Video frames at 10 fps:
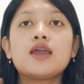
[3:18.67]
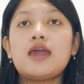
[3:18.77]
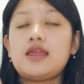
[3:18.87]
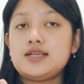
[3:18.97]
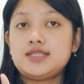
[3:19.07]

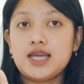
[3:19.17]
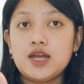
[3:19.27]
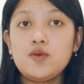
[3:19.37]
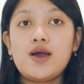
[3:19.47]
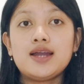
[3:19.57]
And the
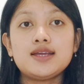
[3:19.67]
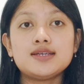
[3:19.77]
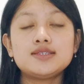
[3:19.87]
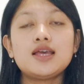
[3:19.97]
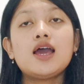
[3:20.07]
second one
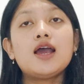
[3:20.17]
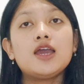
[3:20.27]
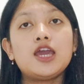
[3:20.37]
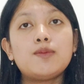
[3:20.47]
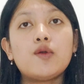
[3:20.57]
is
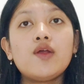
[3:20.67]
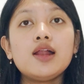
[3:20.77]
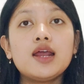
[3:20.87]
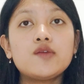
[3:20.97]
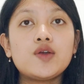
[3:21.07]
in moral
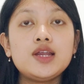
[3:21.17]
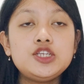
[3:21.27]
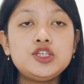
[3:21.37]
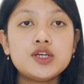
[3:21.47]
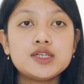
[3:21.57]
and
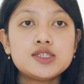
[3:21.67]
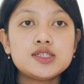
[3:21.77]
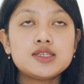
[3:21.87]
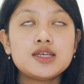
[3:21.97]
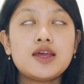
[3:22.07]
religions